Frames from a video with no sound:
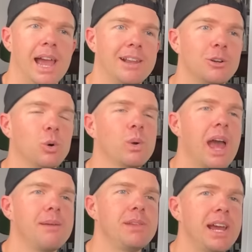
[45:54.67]
And it all
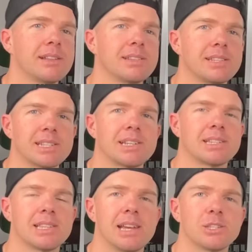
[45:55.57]
came down to the
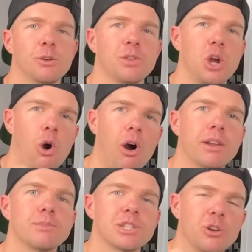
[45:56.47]
success of the
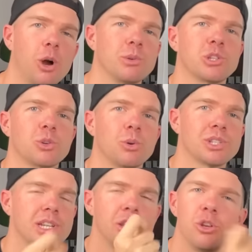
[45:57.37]
items that I was
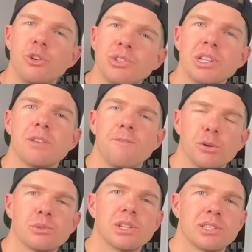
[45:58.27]
sourcing using the
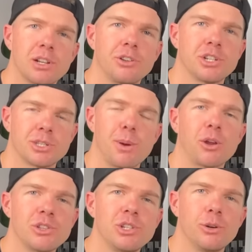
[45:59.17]
filters that I've just
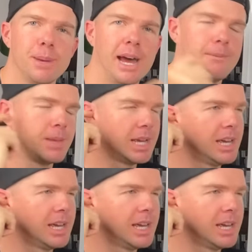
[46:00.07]
spoken to you about.